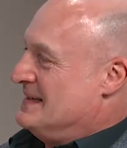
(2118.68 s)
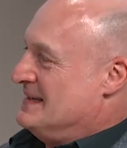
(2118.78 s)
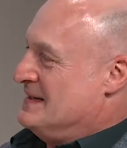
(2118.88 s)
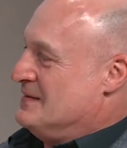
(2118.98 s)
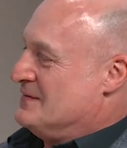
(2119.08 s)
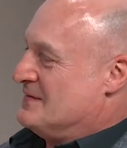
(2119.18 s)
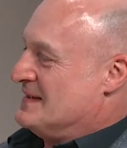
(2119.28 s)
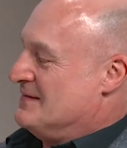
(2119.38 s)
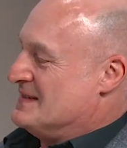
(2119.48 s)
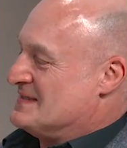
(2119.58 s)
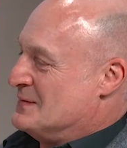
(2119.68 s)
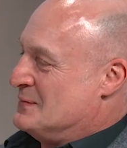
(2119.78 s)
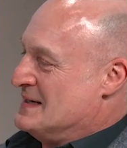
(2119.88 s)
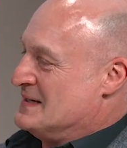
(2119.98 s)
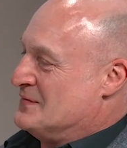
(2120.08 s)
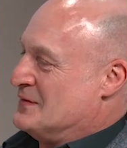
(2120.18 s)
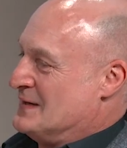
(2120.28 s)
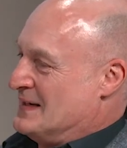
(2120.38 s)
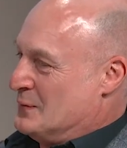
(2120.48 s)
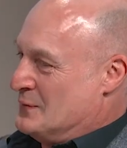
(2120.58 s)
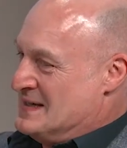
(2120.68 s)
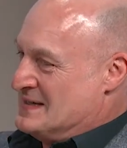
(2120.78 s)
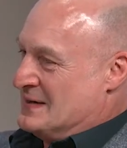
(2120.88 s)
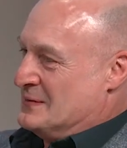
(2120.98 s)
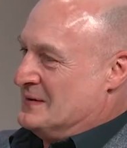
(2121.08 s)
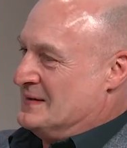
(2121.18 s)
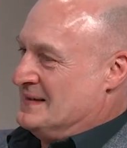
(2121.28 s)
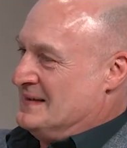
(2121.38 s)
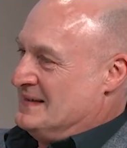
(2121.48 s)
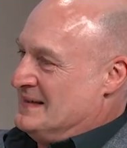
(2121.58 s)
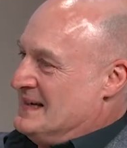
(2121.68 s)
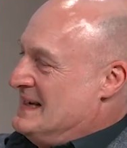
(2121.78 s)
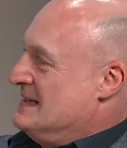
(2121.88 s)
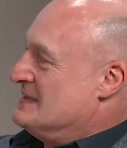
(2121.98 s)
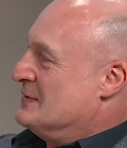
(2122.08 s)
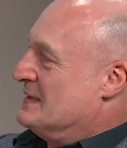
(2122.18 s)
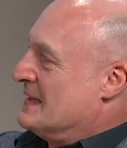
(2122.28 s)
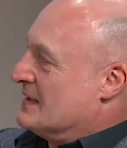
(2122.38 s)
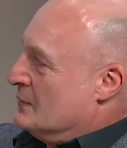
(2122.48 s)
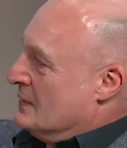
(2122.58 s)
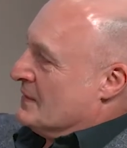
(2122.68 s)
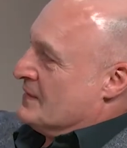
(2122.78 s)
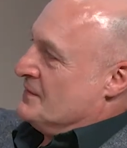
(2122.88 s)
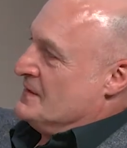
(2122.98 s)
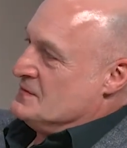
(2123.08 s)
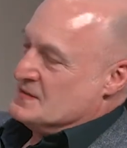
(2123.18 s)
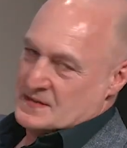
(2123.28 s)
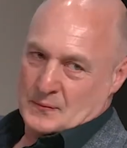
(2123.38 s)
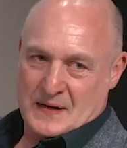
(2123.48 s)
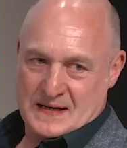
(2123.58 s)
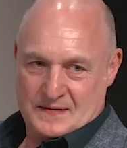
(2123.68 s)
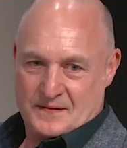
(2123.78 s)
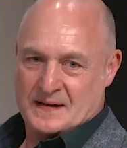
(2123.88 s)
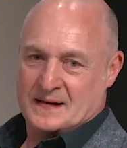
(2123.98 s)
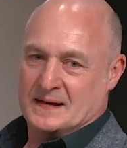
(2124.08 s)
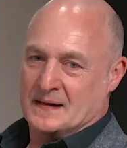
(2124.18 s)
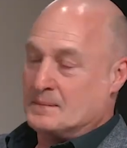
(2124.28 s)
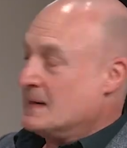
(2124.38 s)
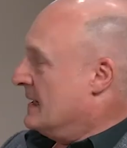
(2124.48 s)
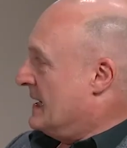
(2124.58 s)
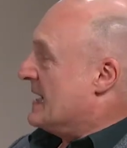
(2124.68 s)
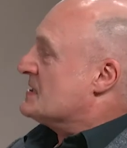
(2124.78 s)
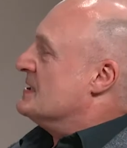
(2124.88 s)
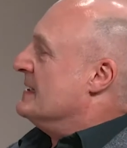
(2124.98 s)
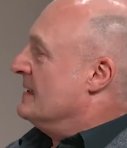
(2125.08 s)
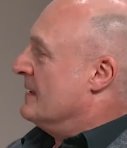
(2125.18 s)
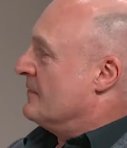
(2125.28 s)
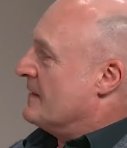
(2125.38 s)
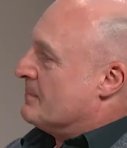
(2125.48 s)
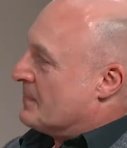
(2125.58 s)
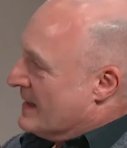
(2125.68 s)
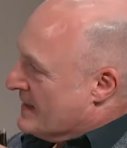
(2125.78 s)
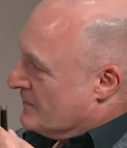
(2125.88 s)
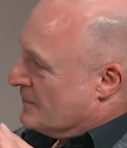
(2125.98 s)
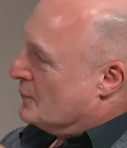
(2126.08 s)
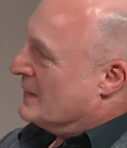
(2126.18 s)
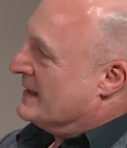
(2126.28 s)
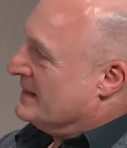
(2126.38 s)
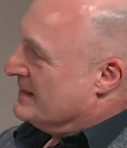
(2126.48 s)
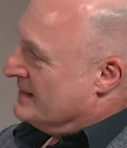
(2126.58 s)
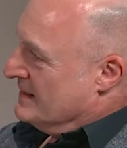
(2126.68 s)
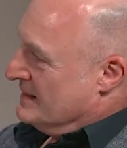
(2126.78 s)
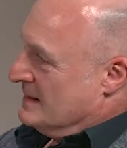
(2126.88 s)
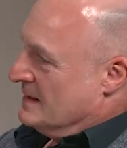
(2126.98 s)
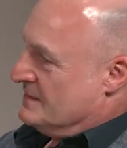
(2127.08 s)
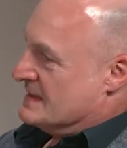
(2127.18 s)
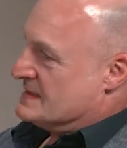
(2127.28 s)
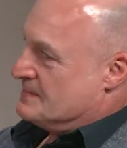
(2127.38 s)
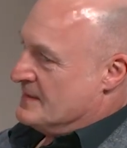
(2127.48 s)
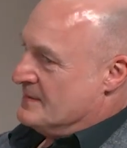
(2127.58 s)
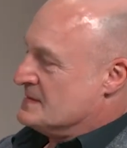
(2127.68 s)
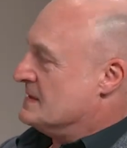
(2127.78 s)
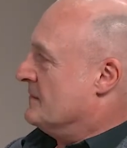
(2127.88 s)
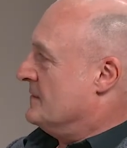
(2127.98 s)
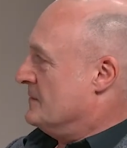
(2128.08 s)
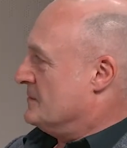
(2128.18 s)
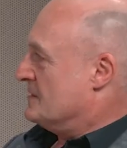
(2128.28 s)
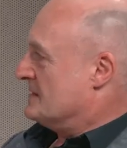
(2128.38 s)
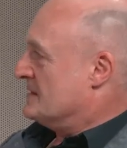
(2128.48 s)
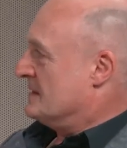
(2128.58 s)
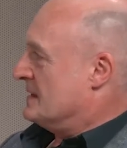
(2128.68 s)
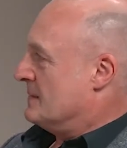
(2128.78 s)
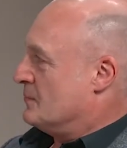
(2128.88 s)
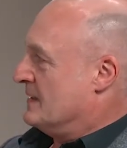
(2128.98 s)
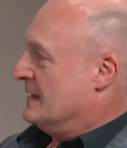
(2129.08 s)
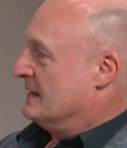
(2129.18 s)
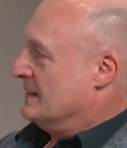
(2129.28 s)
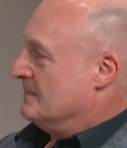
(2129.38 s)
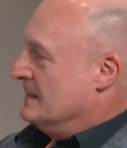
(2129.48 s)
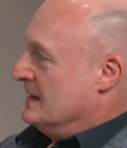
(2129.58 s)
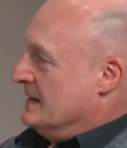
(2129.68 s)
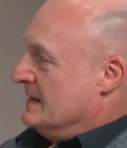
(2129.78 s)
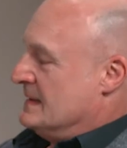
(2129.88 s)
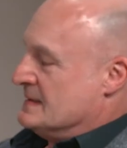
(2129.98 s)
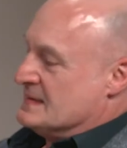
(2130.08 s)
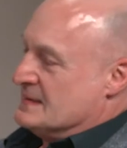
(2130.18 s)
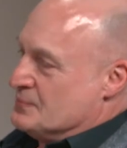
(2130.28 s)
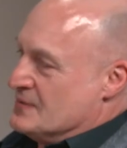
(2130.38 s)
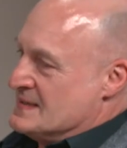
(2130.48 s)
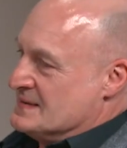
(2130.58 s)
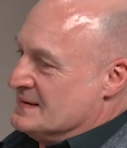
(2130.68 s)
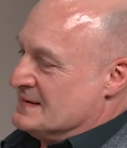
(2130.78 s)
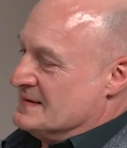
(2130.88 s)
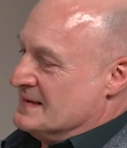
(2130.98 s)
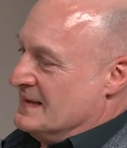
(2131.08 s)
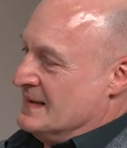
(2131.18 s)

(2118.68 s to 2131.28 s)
You've given us a wonderful little window into another world of futures and ways of thinking, and actually a very playful way of experiencing futures and bringing them into the present.